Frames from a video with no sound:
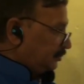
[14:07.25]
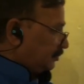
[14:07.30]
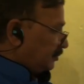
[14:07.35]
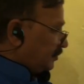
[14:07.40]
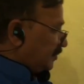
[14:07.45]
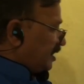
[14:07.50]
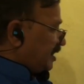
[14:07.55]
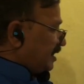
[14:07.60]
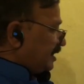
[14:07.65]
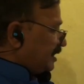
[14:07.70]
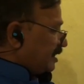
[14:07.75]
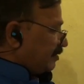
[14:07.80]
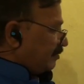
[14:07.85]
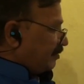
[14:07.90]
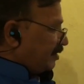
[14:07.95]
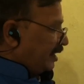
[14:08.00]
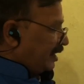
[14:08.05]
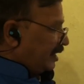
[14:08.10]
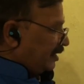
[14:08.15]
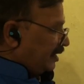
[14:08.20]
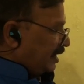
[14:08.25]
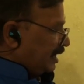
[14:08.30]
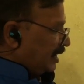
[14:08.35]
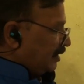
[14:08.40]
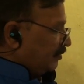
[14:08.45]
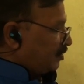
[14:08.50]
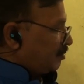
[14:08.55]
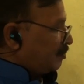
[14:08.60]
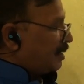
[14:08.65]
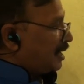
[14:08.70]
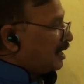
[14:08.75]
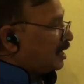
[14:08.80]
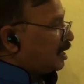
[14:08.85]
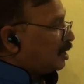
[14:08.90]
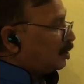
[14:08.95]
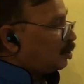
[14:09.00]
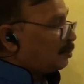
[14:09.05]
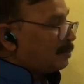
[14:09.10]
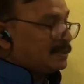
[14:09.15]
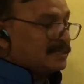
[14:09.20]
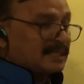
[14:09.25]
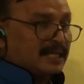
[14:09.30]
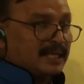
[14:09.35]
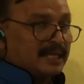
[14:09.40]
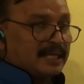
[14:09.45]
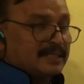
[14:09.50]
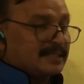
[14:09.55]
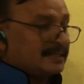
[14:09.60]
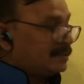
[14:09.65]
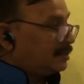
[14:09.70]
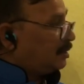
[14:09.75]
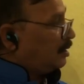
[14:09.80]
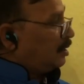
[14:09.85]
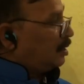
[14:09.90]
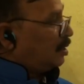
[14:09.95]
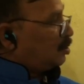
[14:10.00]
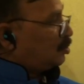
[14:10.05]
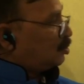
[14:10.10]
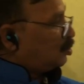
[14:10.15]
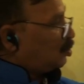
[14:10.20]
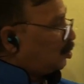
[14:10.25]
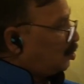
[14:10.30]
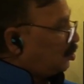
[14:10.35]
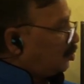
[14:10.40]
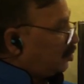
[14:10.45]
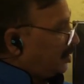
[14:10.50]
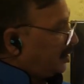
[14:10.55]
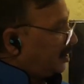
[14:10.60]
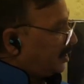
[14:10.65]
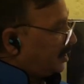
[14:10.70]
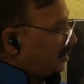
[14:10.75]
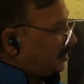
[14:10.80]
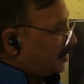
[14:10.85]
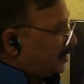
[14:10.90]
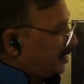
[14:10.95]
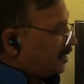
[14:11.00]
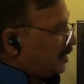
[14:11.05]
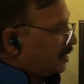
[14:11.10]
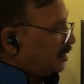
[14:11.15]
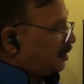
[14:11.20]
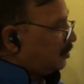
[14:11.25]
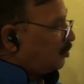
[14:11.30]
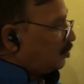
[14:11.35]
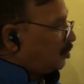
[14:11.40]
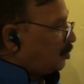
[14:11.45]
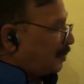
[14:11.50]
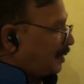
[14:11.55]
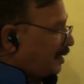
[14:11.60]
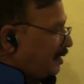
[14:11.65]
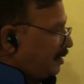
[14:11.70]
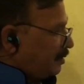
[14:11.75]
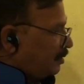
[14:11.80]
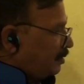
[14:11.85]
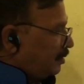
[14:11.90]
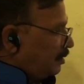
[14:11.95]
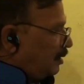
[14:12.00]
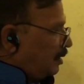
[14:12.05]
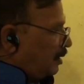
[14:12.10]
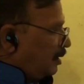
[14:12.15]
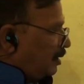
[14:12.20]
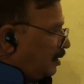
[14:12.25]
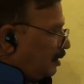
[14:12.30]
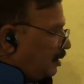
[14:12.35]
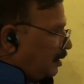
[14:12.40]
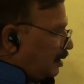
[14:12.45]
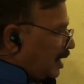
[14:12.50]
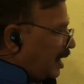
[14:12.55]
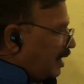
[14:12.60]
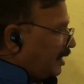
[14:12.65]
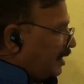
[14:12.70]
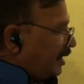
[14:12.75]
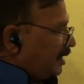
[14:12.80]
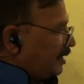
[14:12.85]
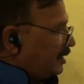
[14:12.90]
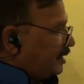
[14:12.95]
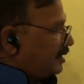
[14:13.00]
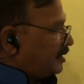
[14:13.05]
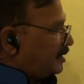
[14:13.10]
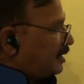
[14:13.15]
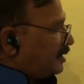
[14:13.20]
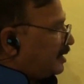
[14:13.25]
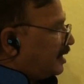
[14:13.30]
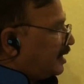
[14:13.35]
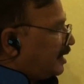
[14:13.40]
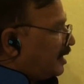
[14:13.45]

this is the way a female condom is arranged. So it is just open and it is inserted